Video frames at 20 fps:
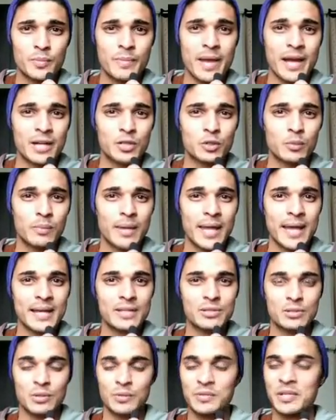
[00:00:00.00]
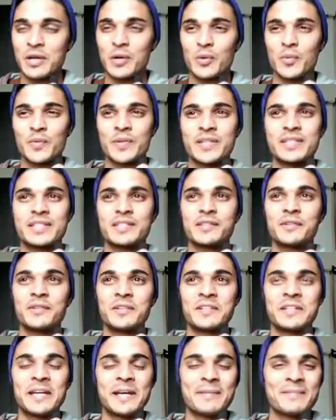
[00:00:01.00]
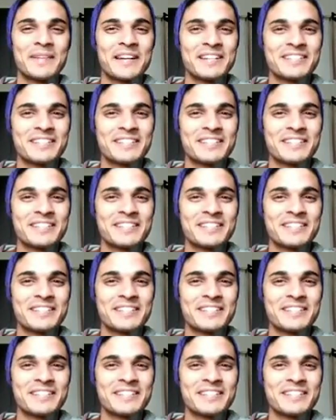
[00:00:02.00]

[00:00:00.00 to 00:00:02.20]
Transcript: Back to Black. So without wasting our time,